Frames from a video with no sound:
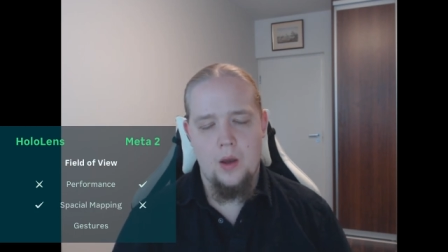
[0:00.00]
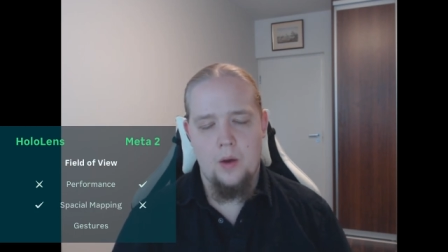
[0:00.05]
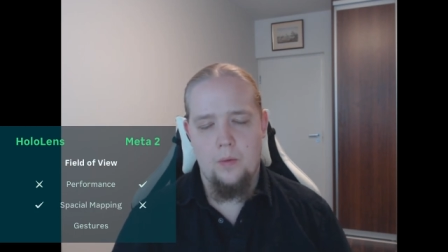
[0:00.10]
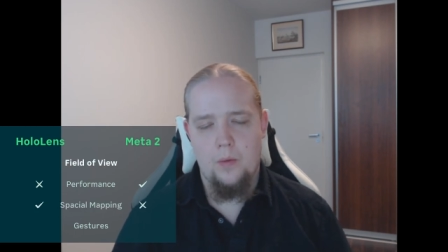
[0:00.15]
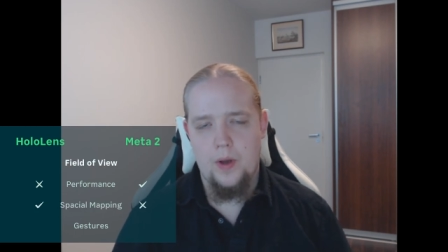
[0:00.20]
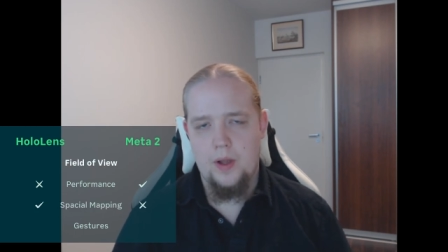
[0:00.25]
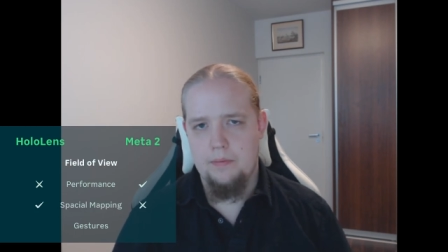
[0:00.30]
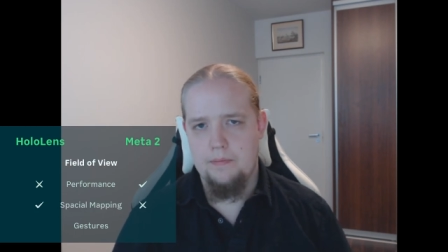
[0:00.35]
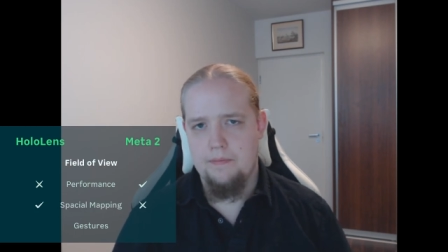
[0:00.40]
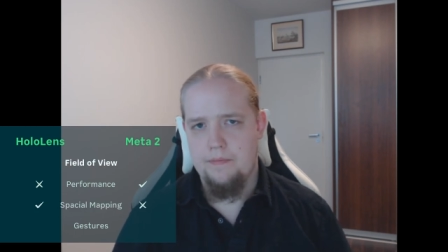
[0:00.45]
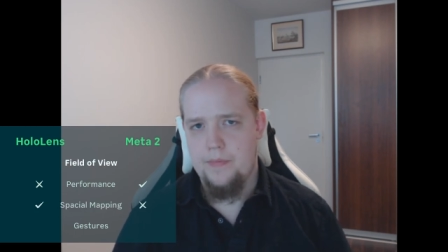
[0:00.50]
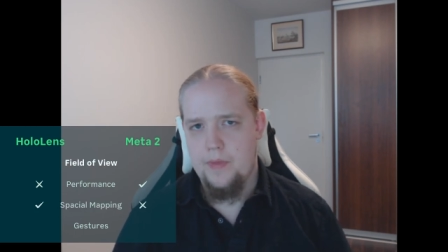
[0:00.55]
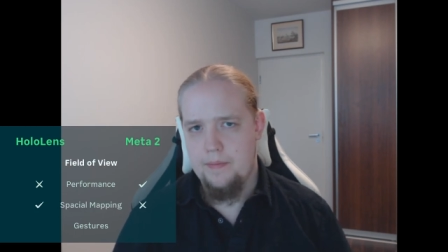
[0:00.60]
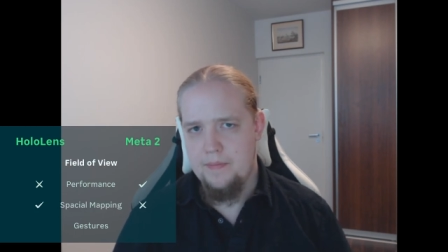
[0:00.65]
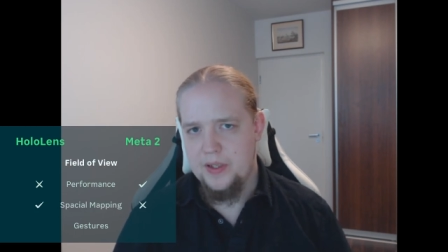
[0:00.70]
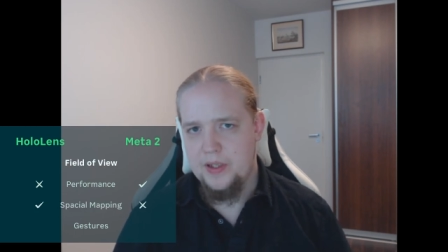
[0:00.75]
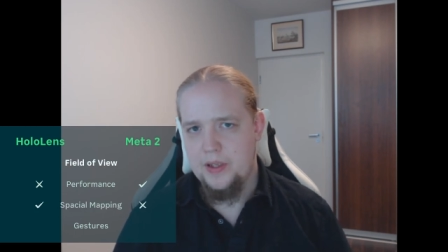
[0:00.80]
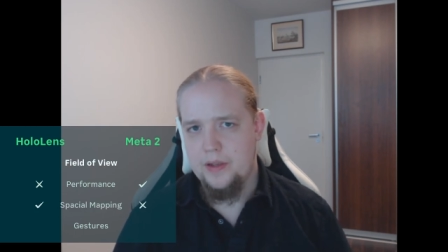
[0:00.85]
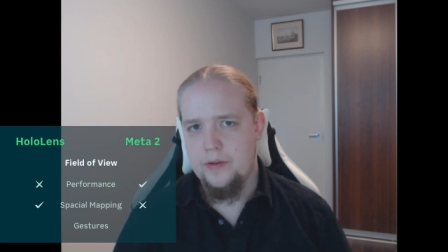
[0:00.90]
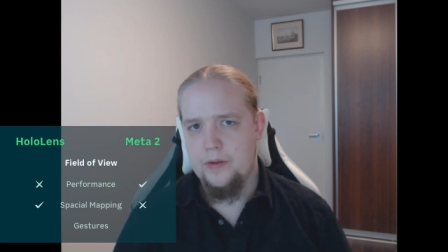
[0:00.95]
Well, the
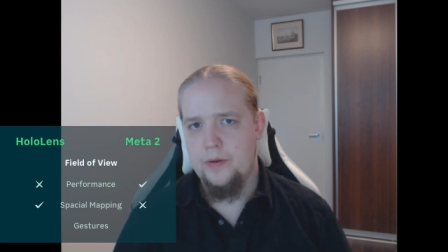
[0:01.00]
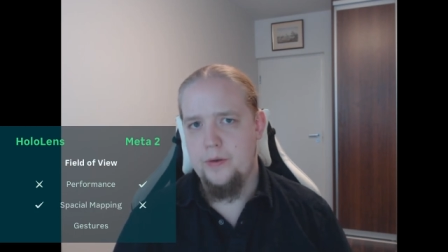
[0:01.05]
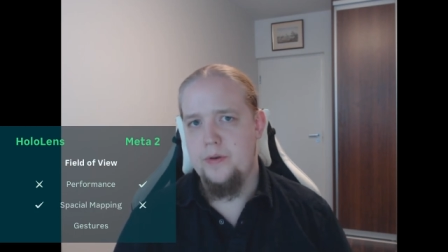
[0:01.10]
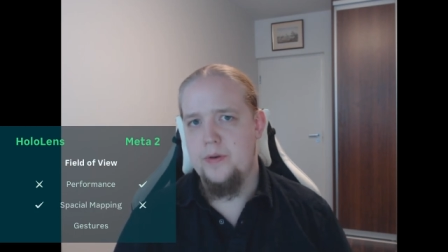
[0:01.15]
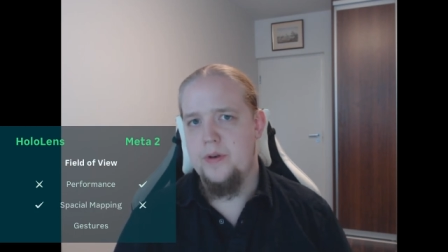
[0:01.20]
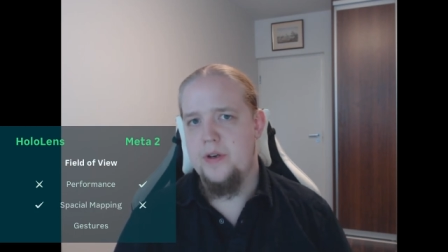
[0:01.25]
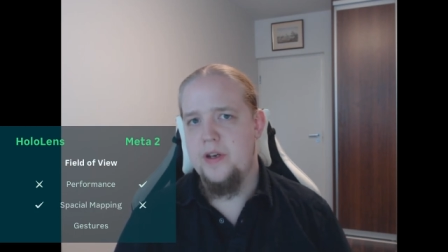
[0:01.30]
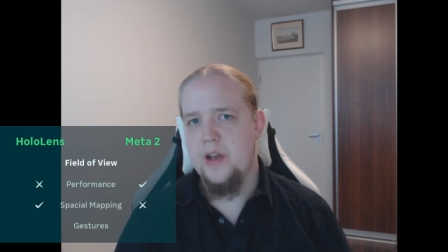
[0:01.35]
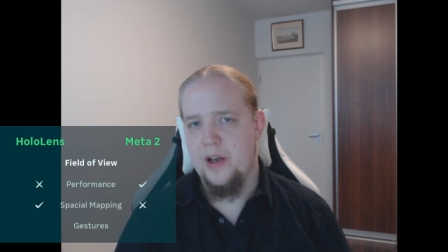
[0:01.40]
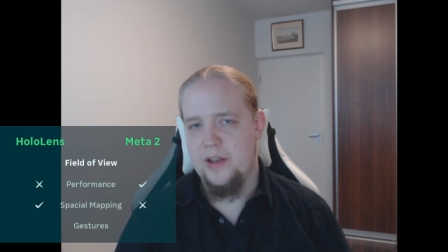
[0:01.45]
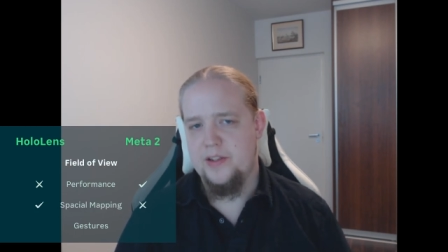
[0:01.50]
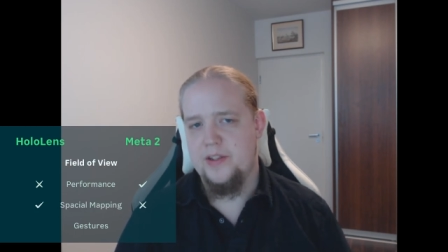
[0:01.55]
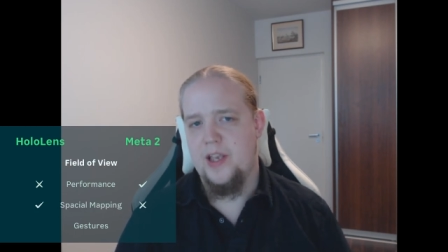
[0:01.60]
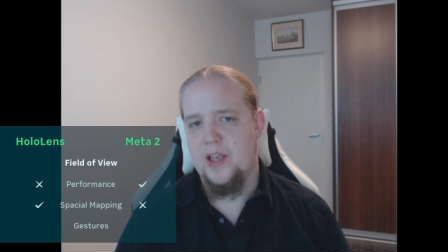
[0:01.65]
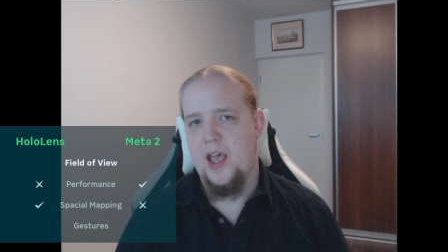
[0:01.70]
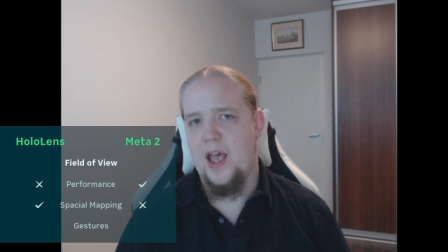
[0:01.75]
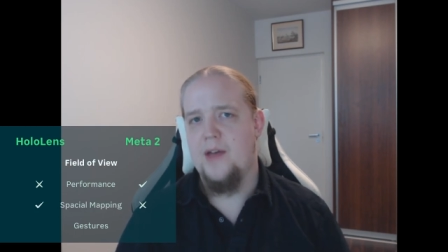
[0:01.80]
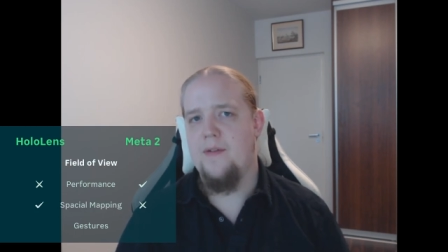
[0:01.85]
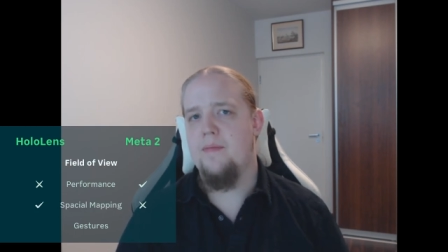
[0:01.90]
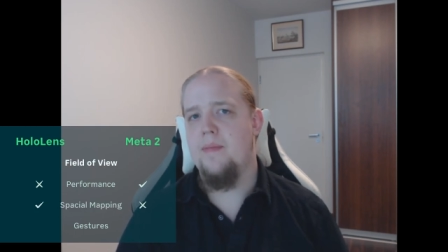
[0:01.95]
Meta 2 does
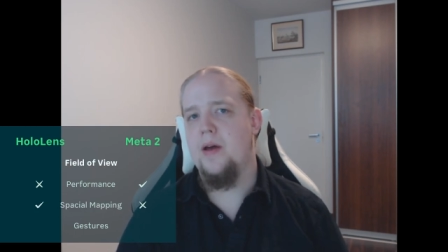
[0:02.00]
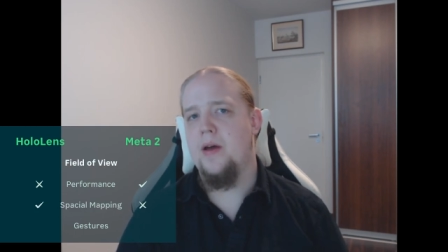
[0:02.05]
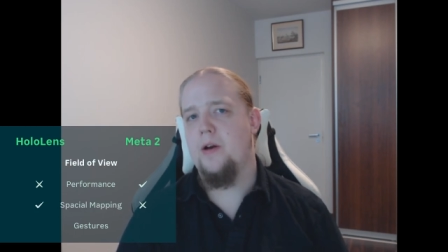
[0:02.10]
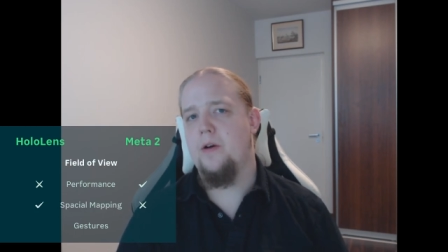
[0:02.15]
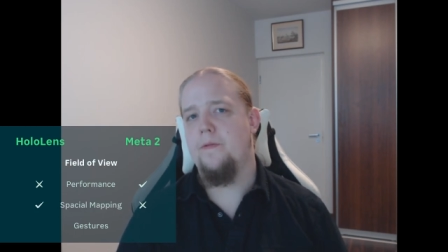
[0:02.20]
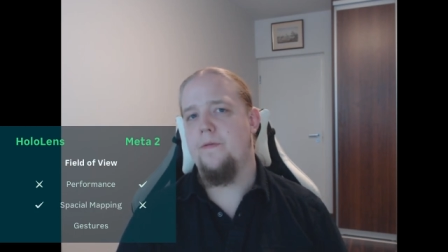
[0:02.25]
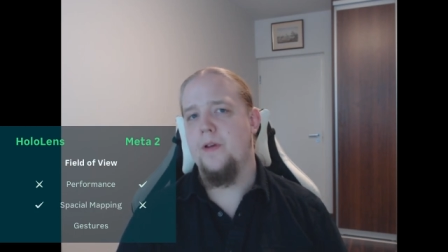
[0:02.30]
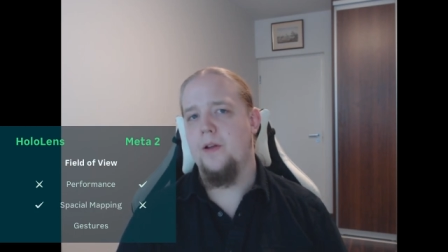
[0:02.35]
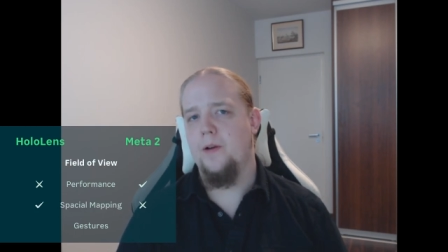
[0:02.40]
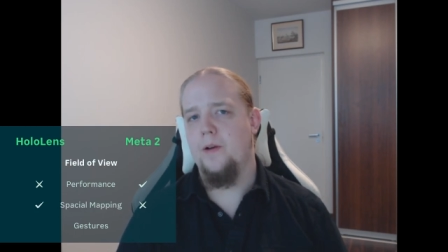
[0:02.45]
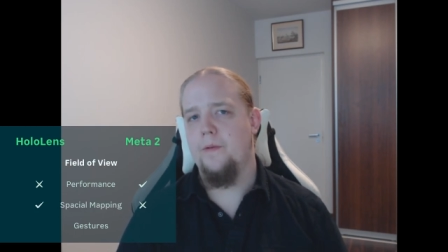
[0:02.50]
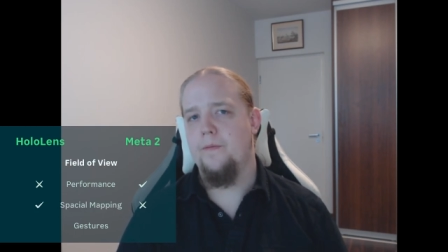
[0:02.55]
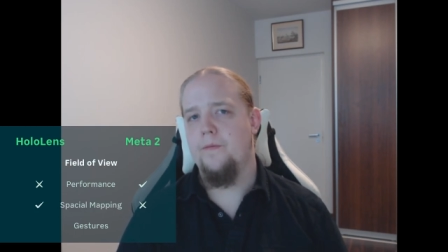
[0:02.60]
have a better field of